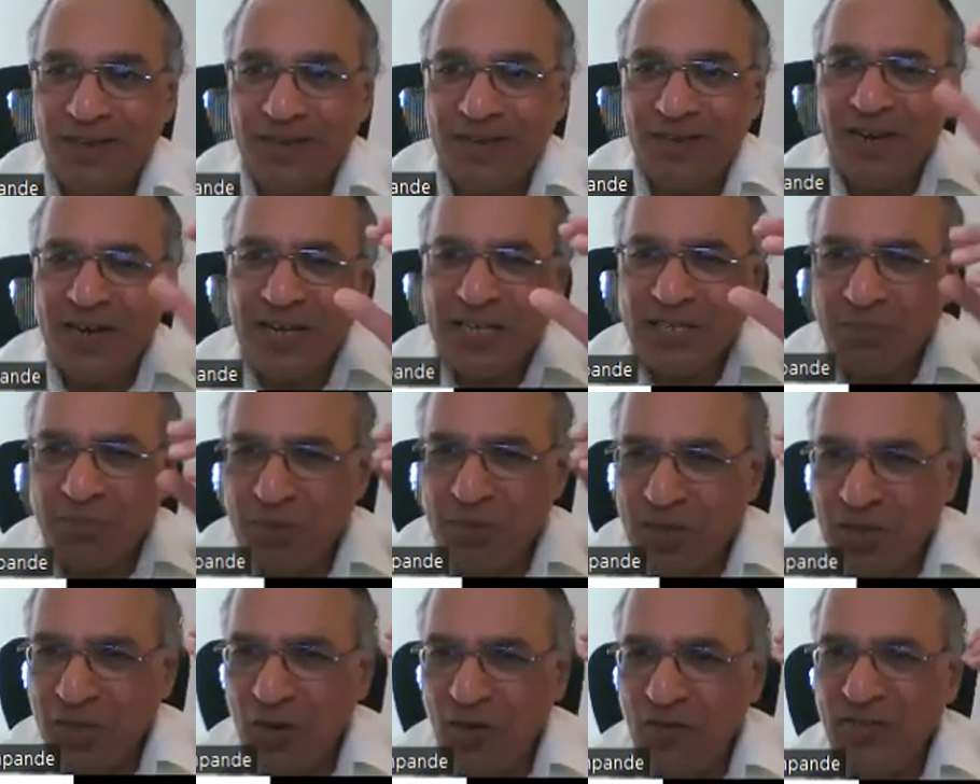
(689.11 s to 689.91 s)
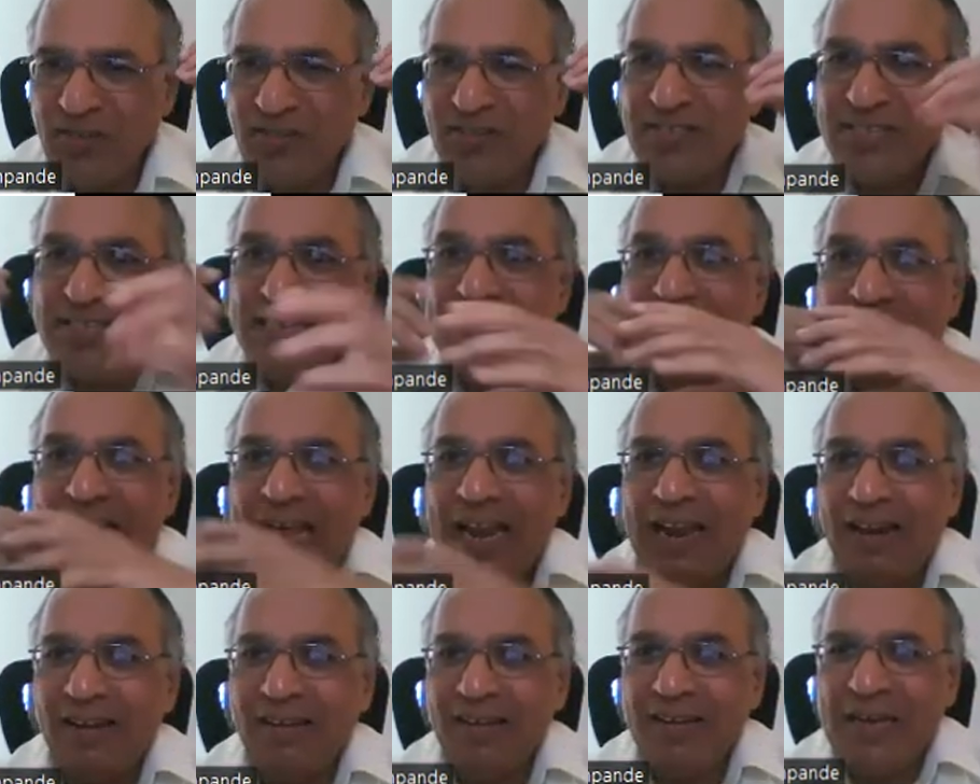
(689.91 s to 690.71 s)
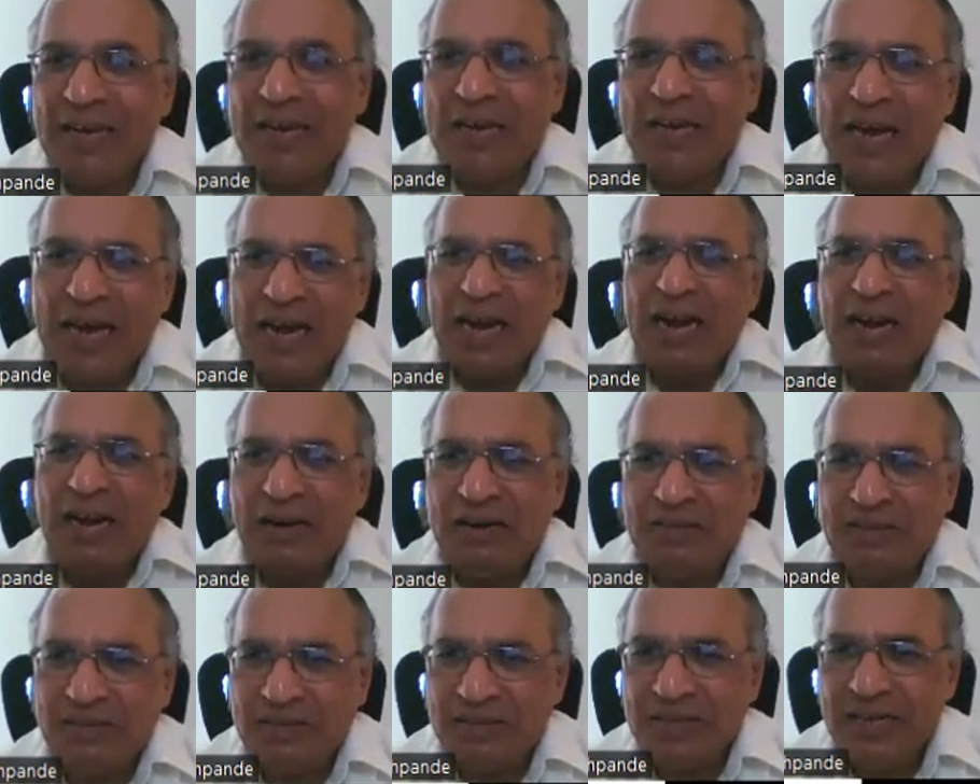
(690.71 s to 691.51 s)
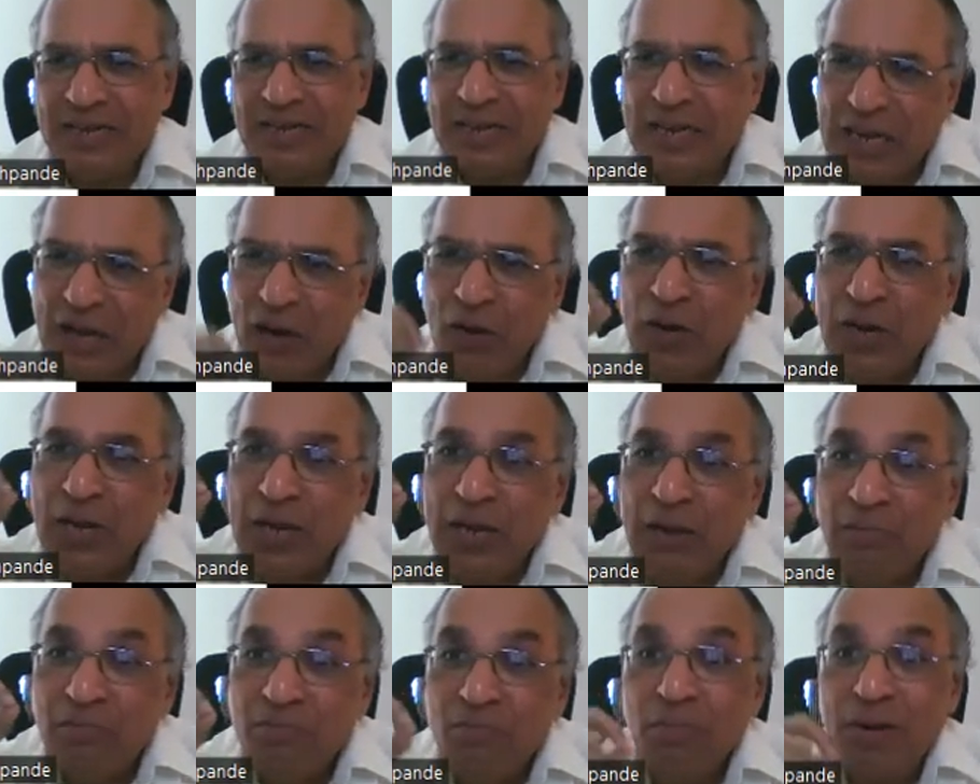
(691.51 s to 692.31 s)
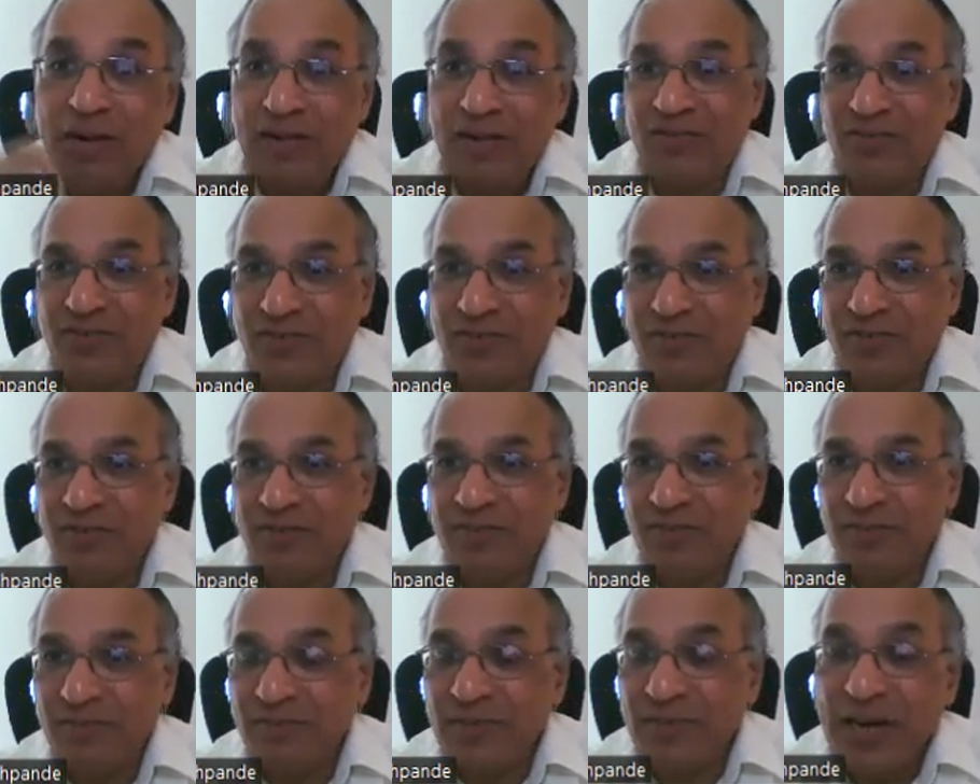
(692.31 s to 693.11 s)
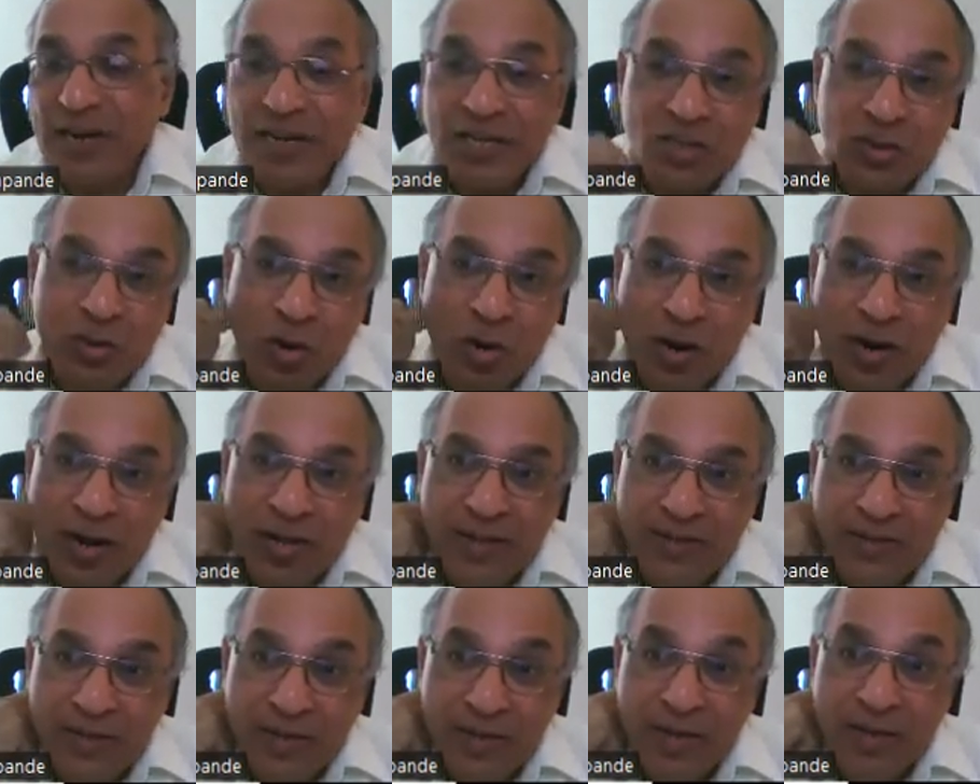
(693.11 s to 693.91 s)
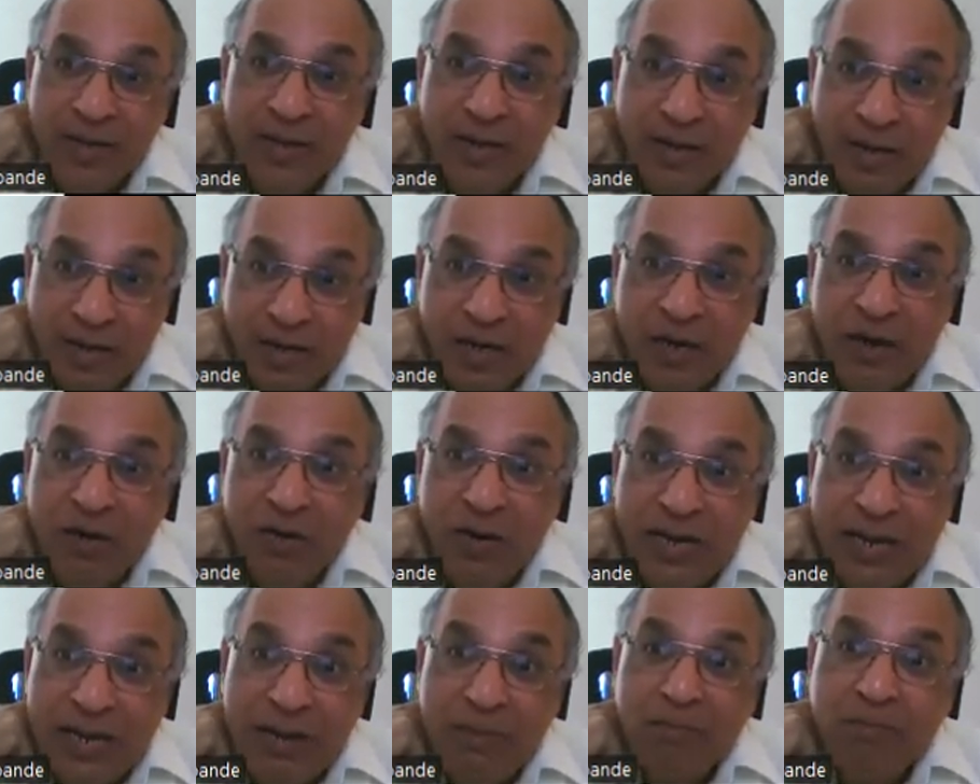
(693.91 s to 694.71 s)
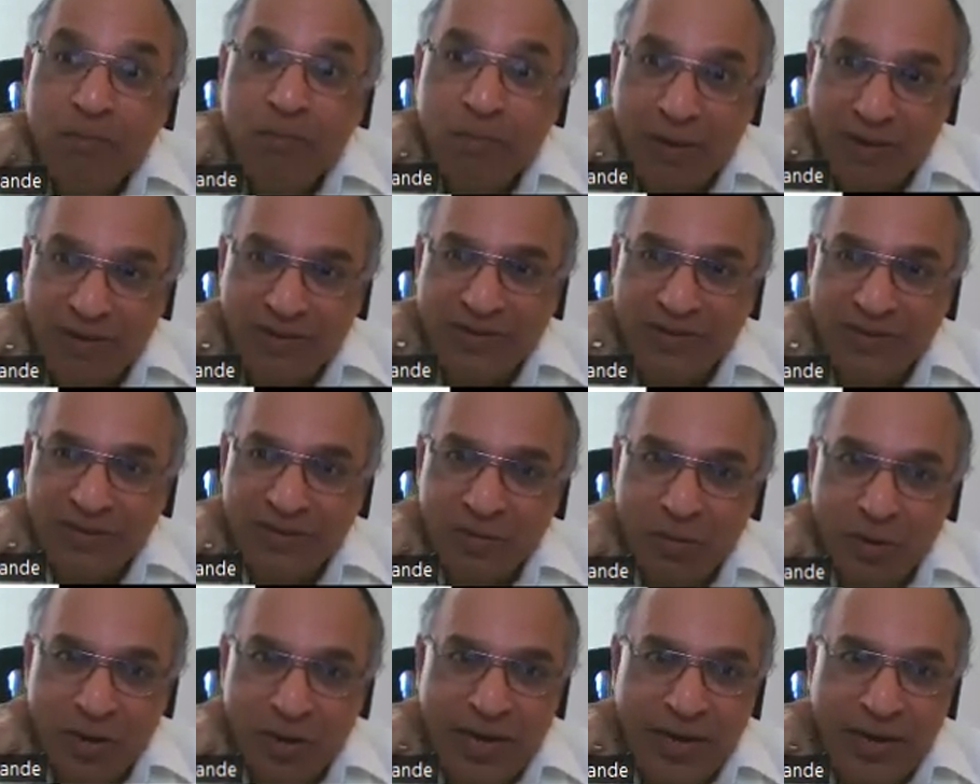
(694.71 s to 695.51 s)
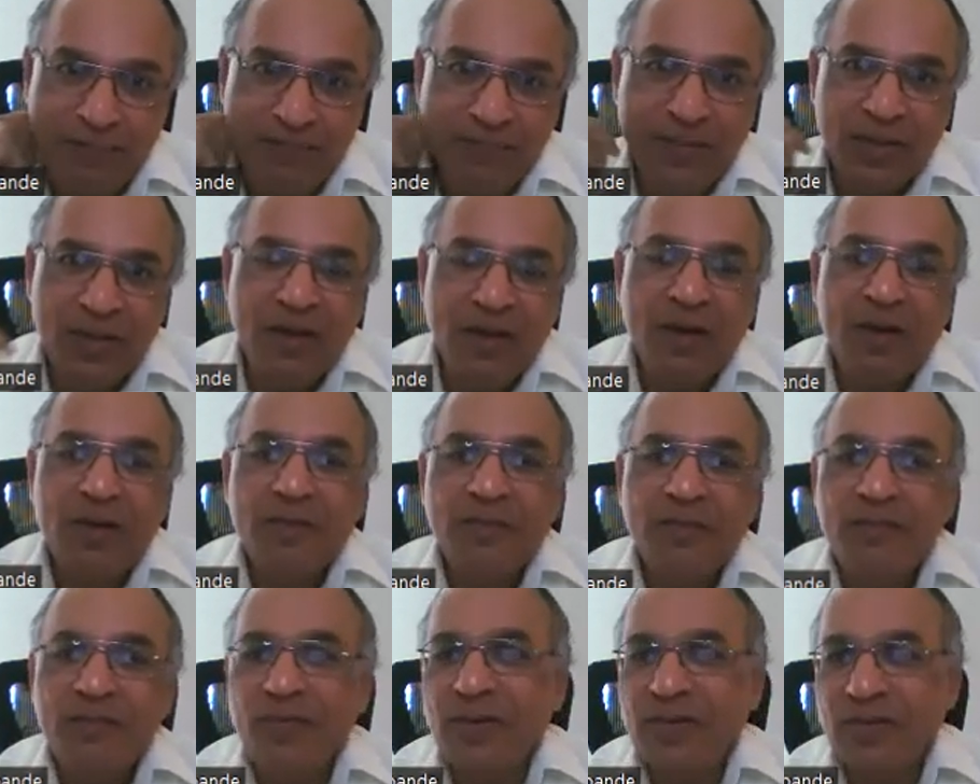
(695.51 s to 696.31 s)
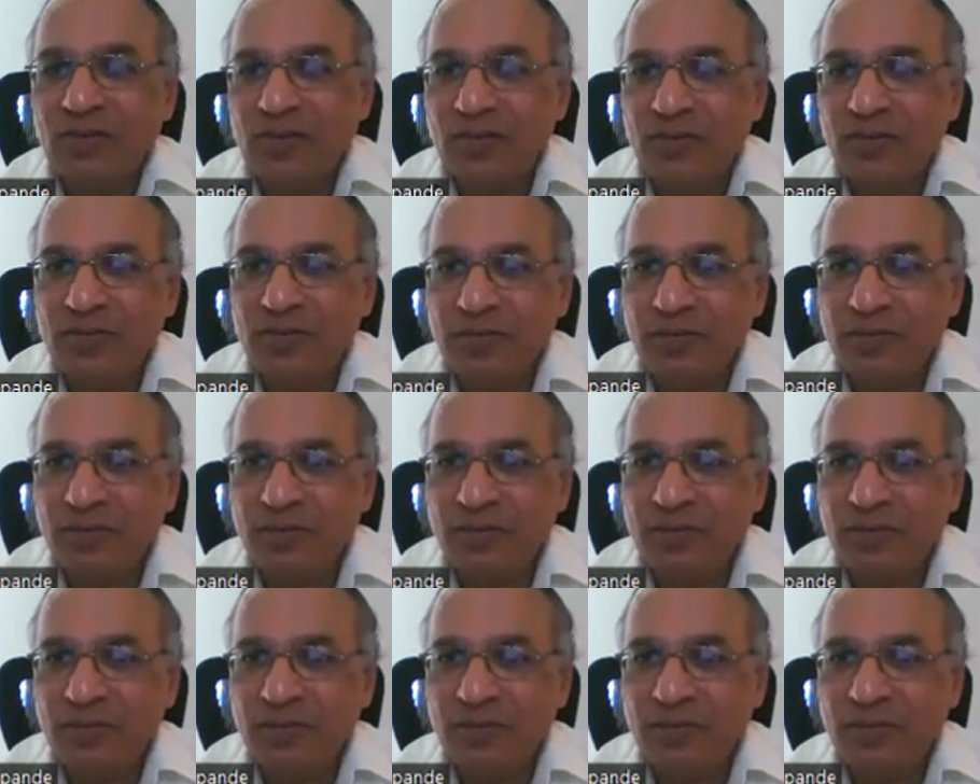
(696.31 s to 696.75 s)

Transmission of a signal, current, nerve impulse, that is called as a nerve impulse. Okay. First,